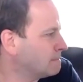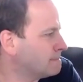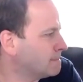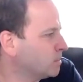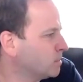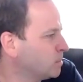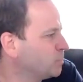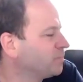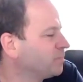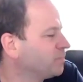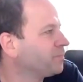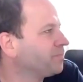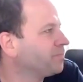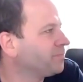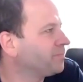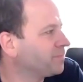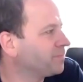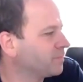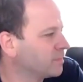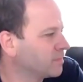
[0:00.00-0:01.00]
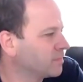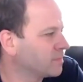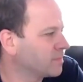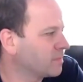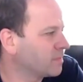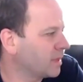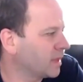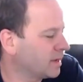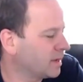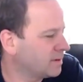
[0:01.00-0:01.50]

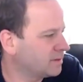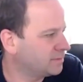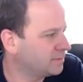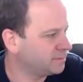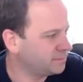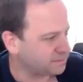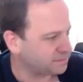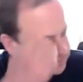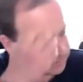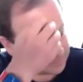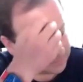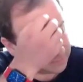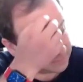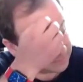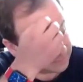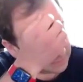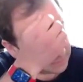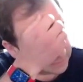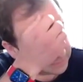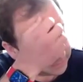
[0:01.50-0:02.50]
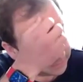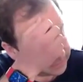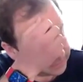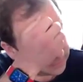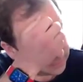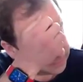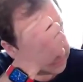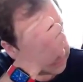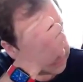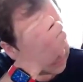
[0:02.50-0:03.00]

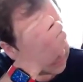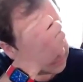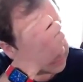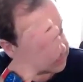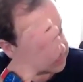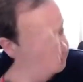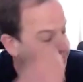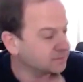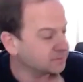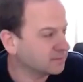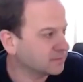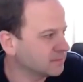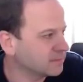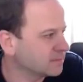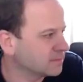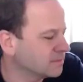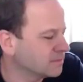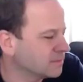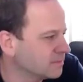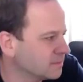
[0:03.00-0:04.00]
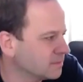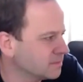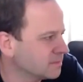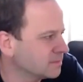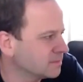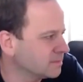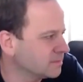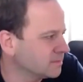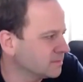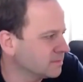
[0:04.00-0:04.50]

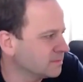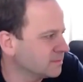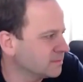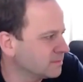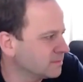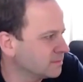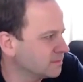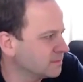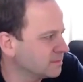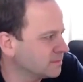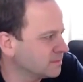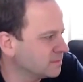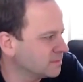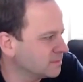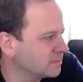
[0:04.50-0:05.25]
The person shown says nothing.